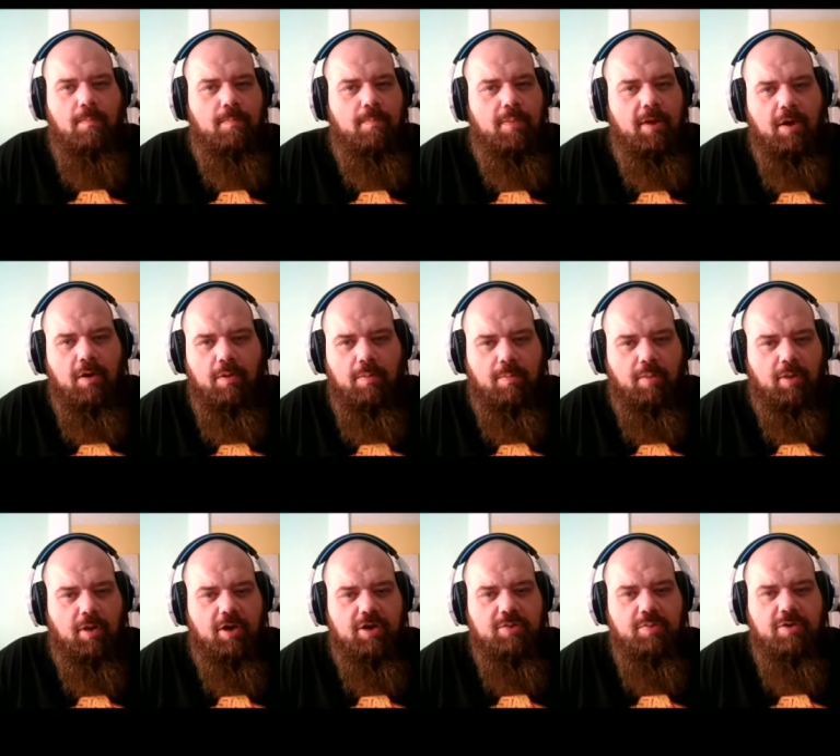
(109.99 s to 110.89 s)
beard
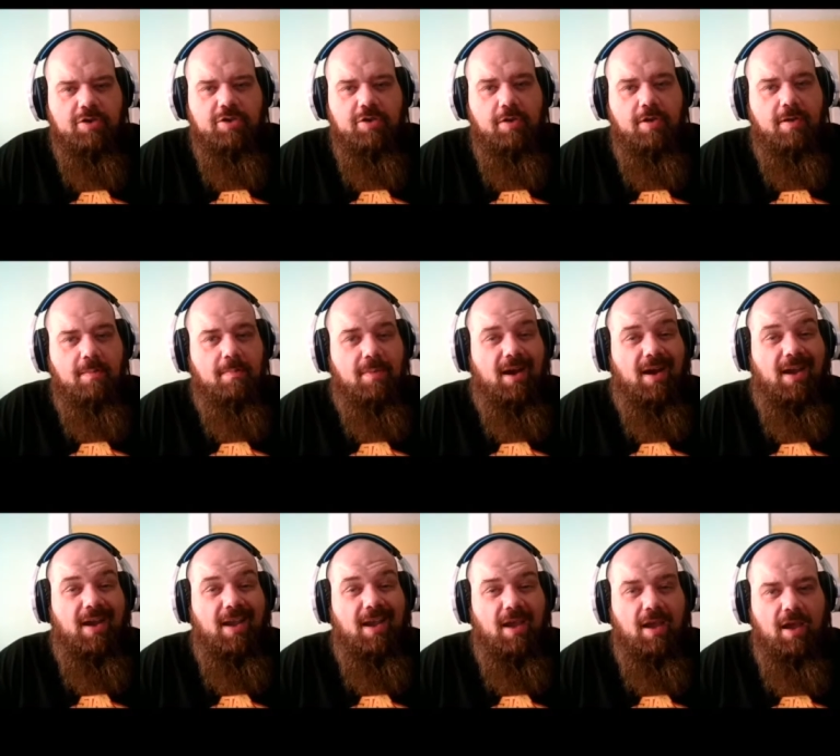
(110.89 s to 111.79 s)
brush, which you can buy
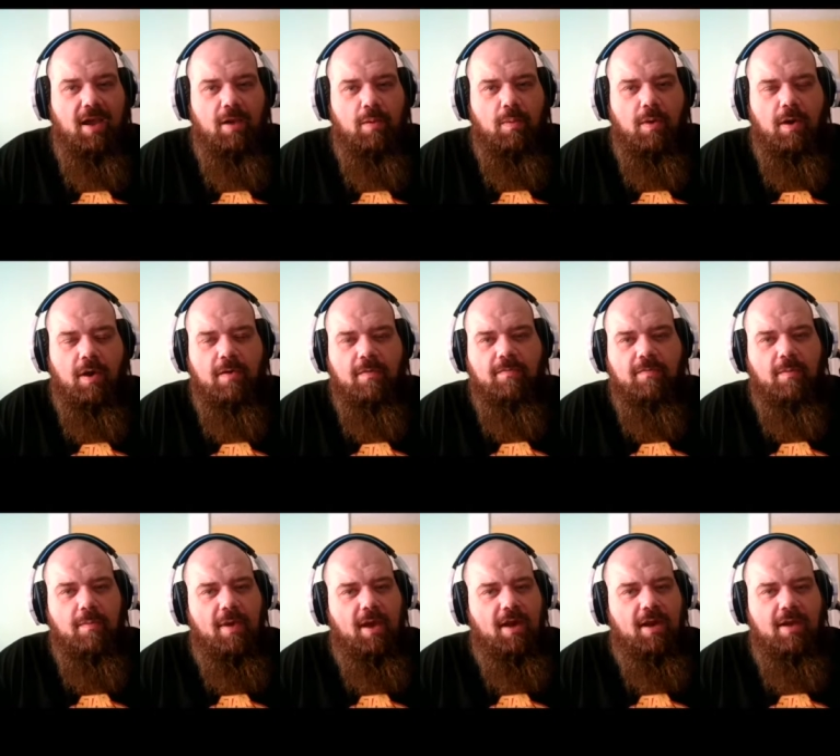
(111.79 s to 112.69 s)
anywhere
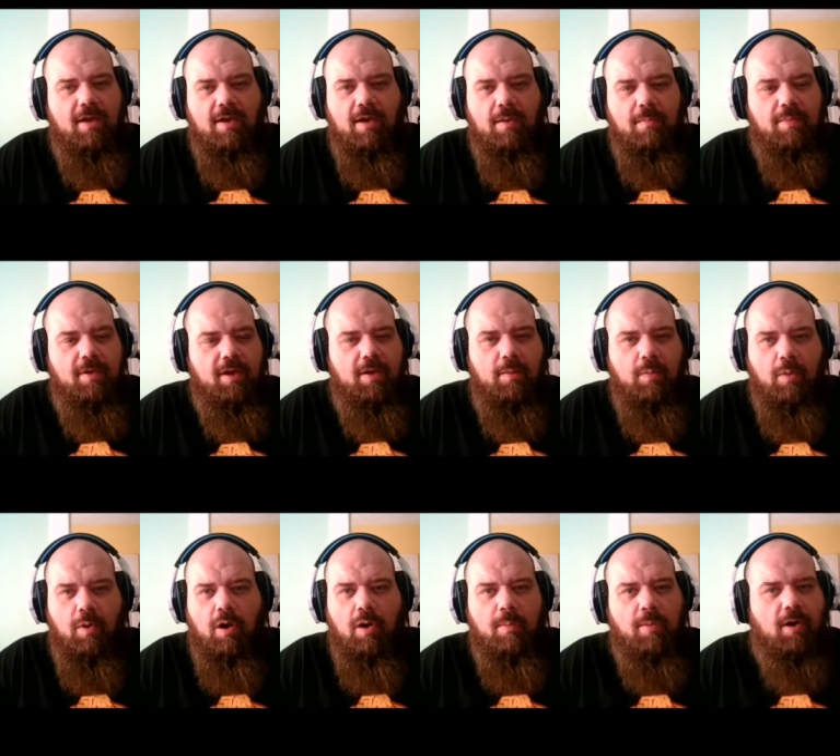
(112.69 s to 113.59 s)
from any company,
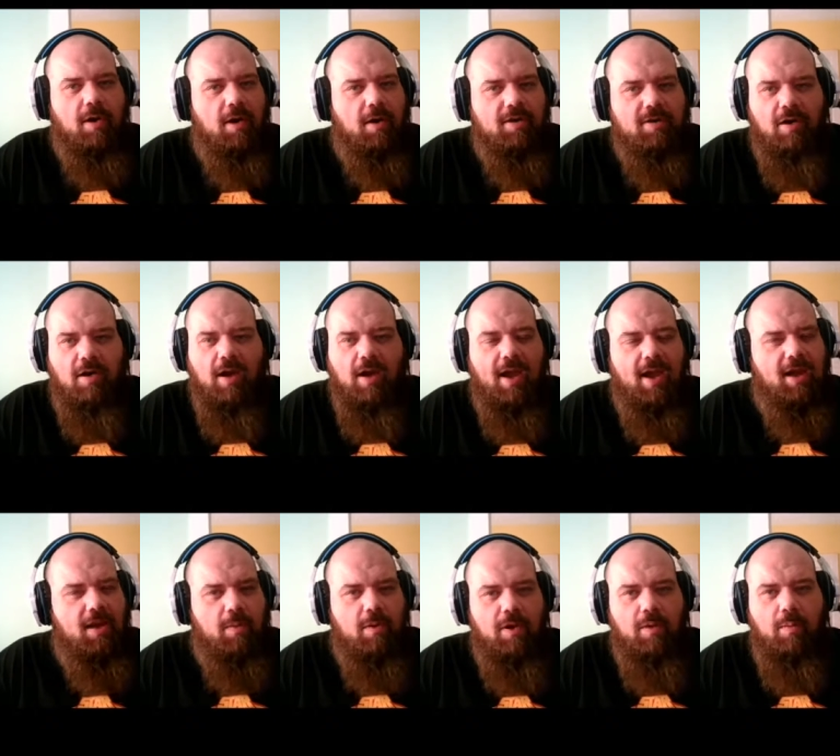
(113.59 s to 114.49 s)
Walmart, Target,
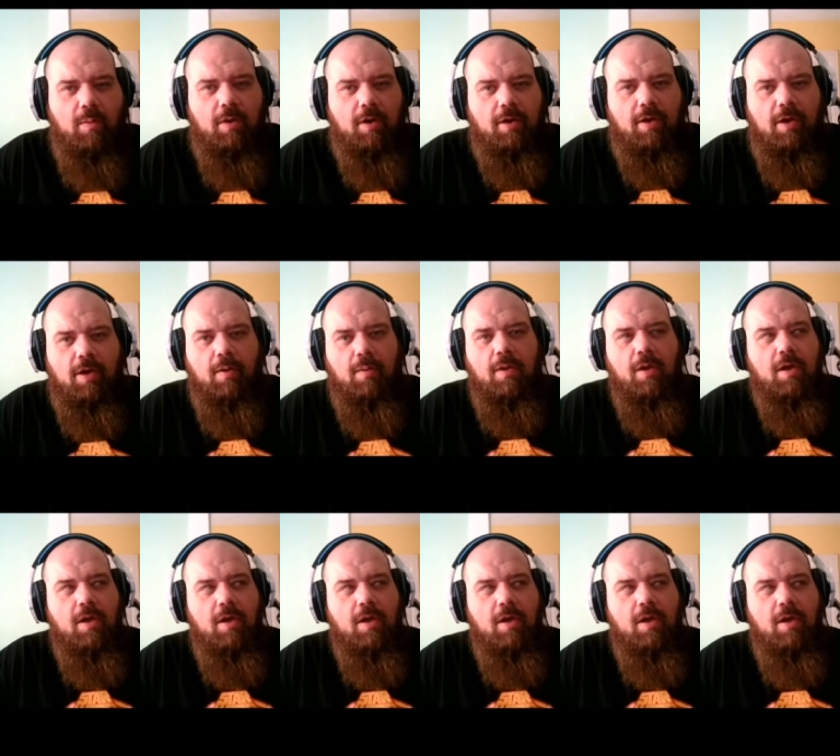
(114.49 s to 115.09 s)
anywhere you want to go.